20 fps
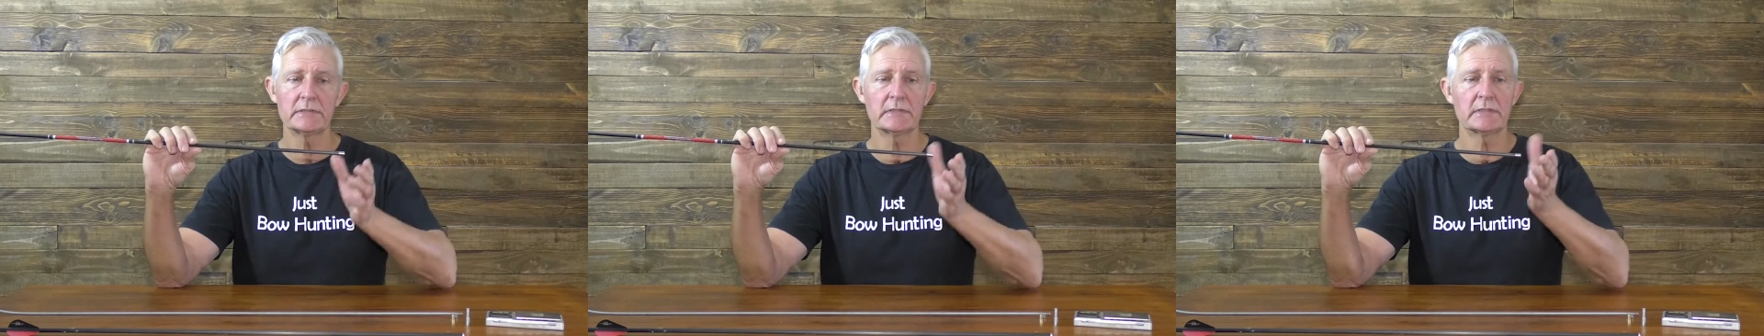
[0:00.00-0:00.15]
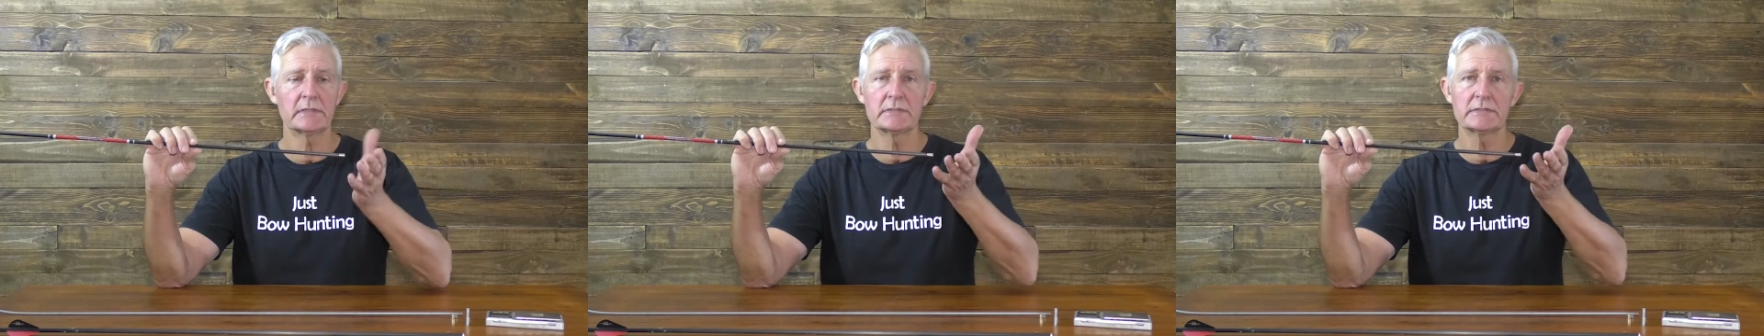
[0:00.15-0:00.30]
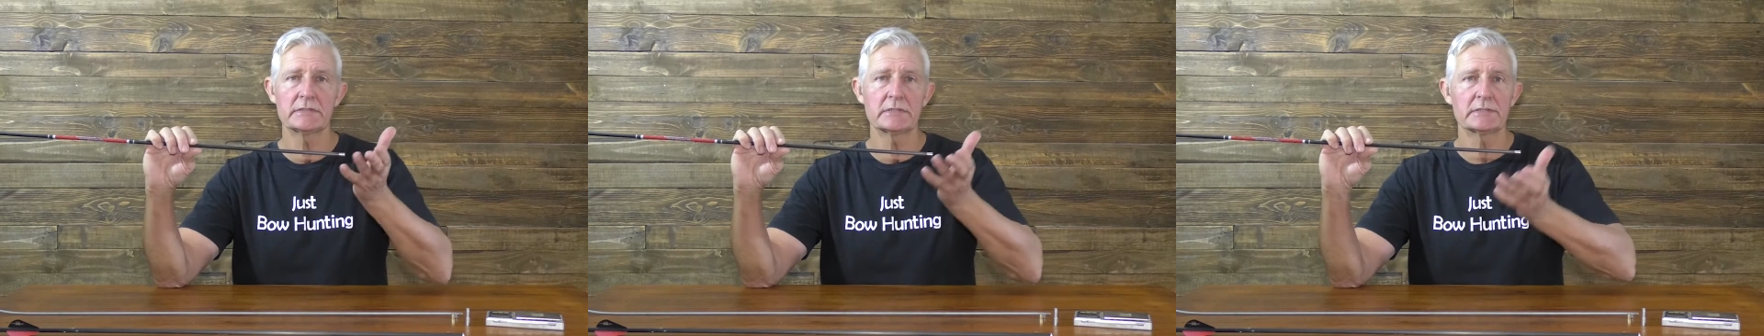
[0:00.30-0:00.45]
the
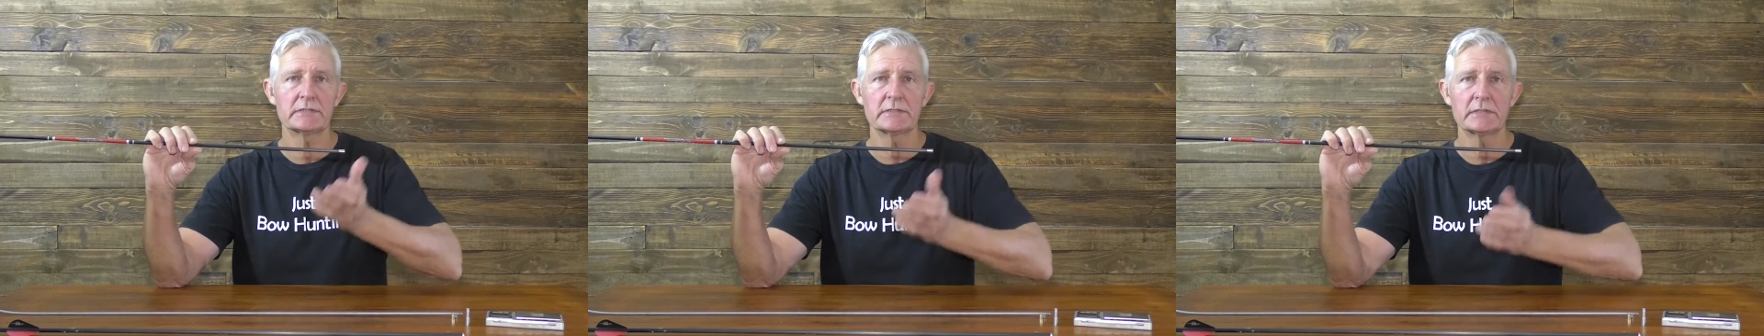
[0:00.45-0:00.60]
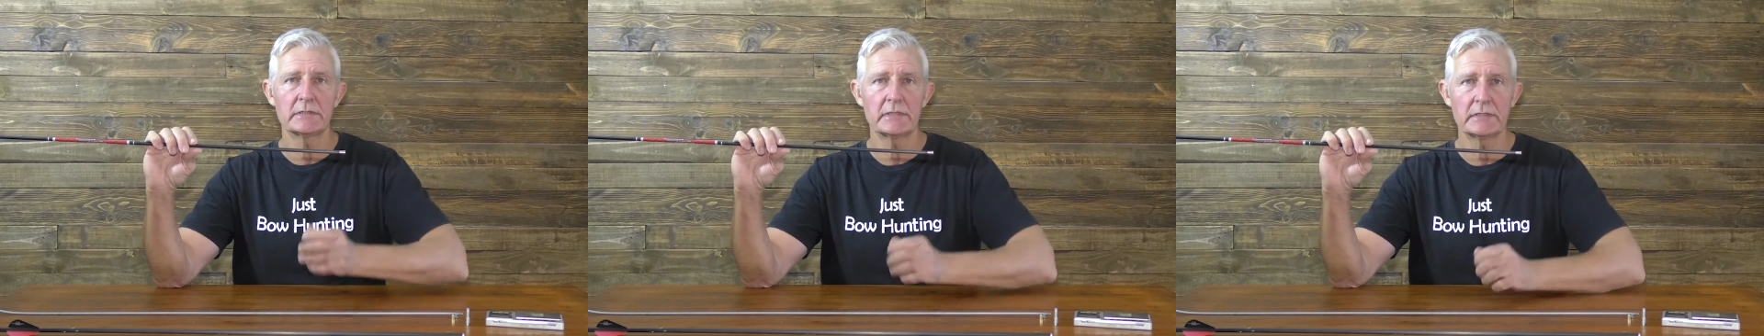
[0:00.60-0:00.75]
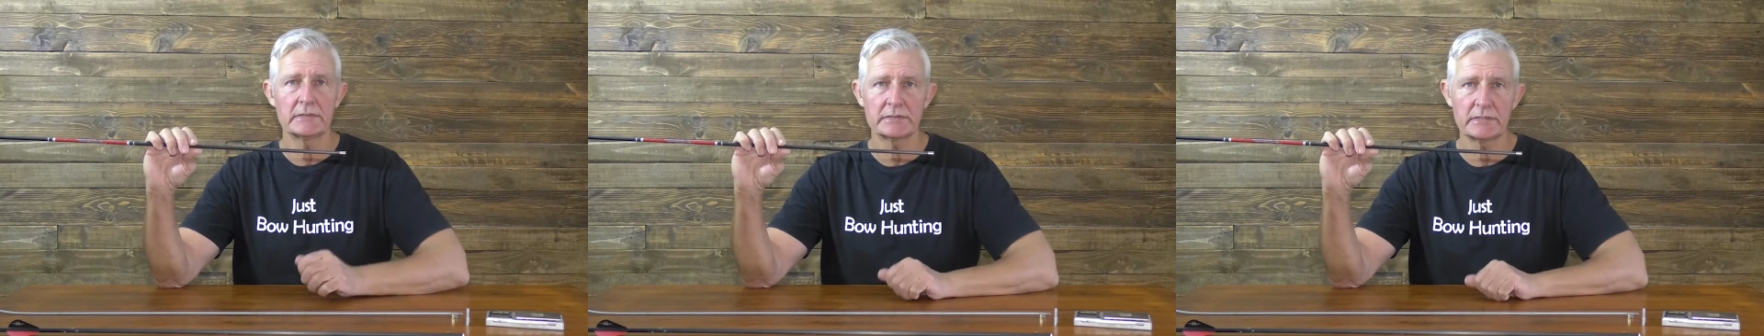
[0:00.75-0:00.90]

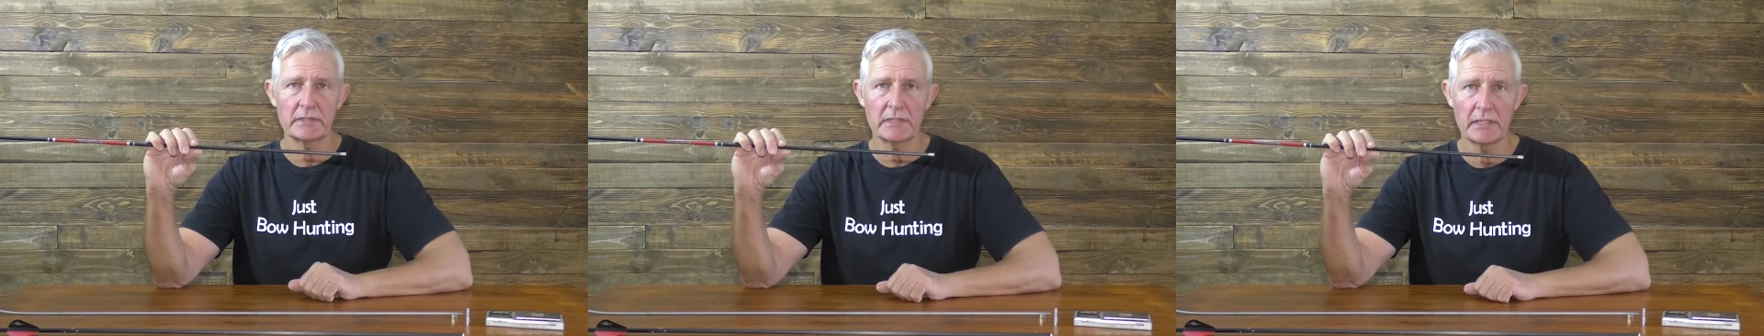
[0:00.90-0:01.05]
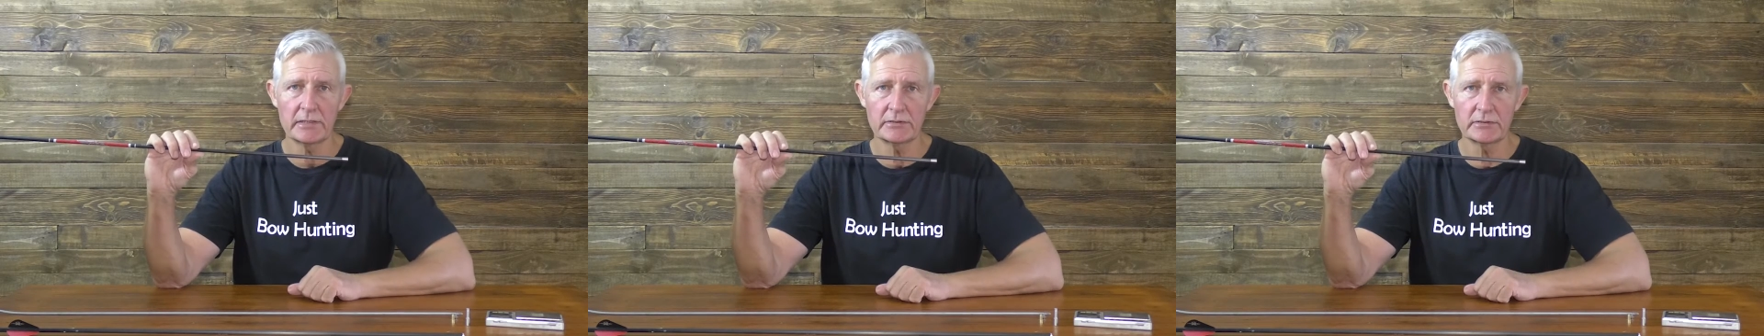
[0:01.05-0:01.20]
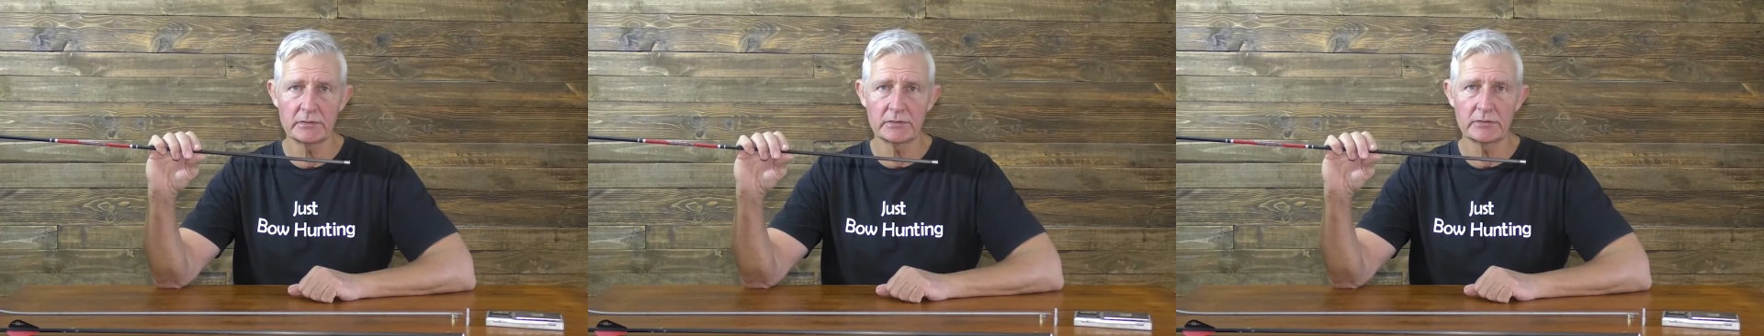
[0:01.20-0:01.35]
existing, let's say
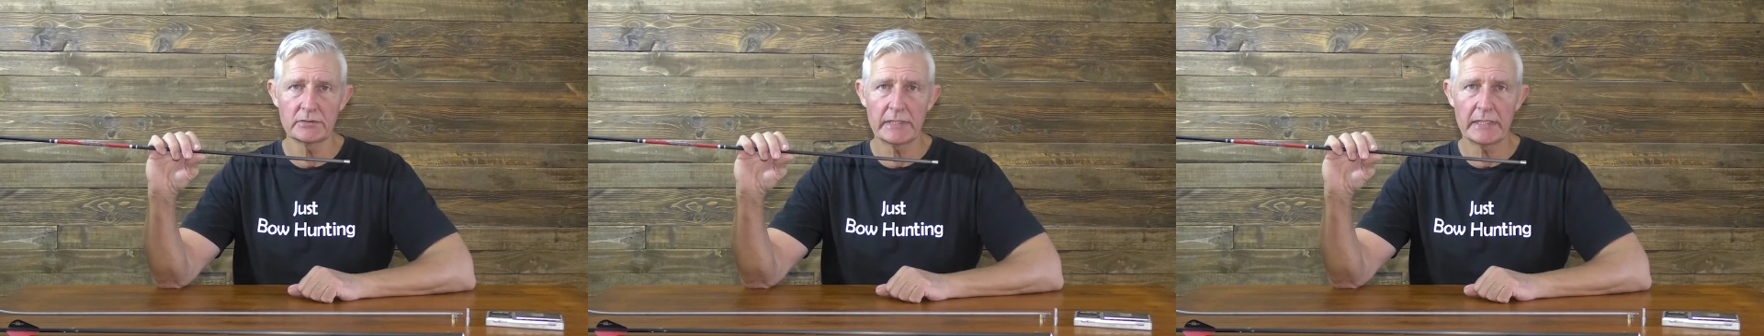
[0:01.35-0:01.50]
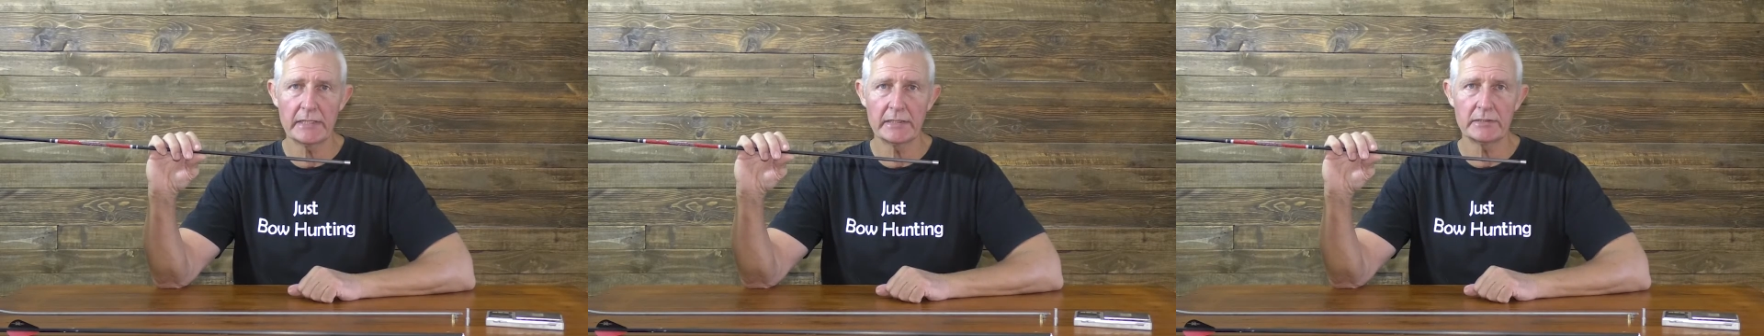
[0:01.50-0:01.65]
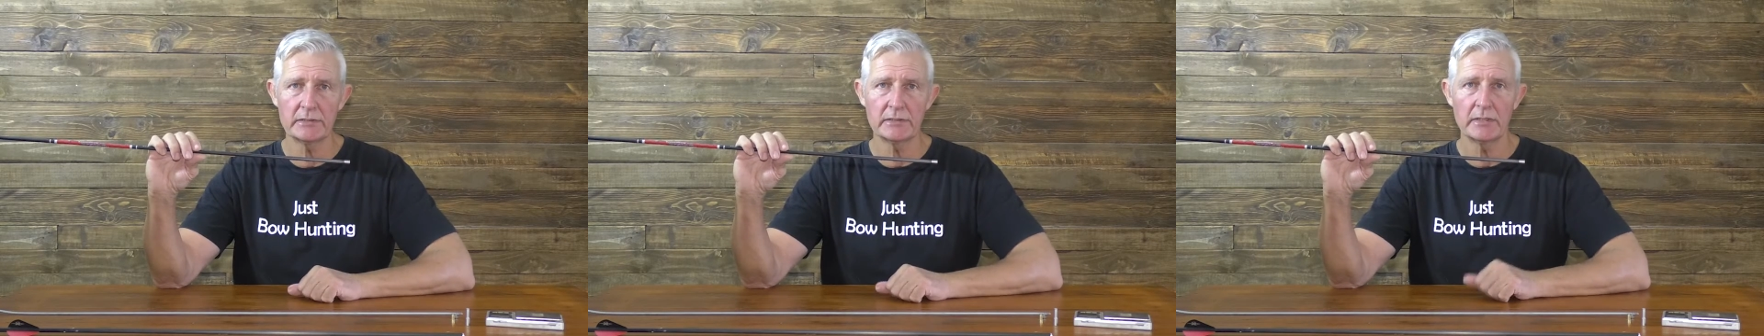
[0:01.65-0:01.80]
100
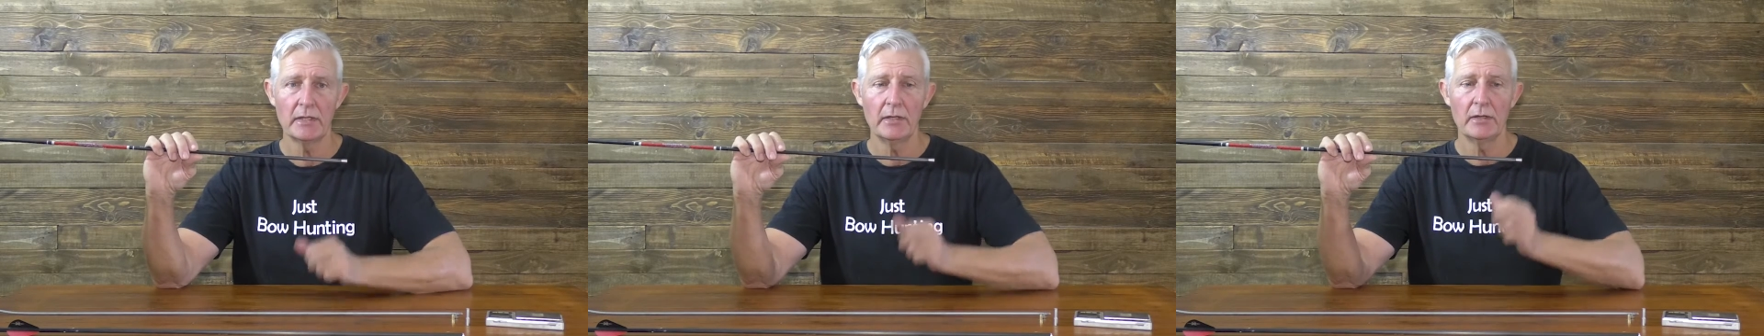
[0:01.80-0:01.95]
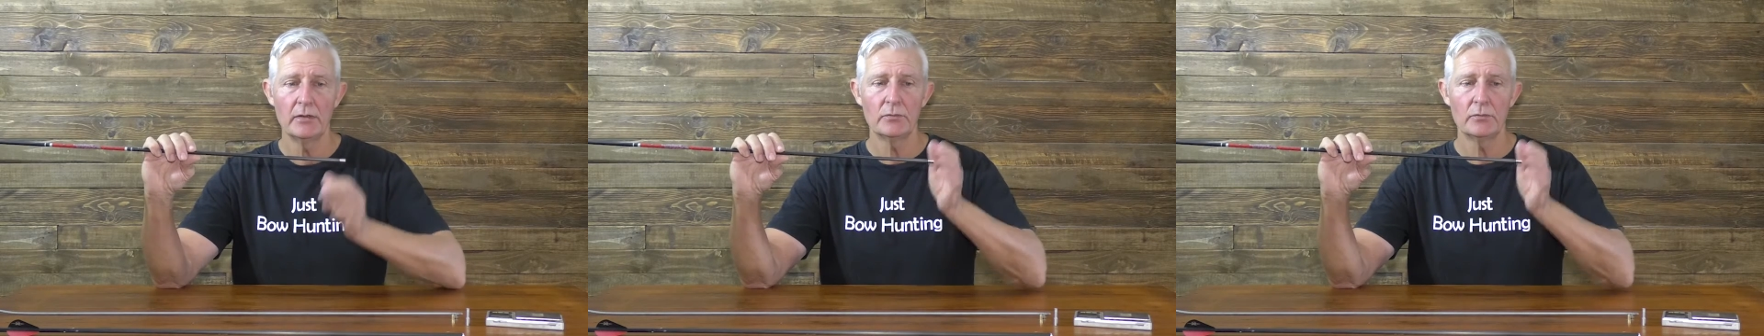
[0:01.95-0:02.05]
grain,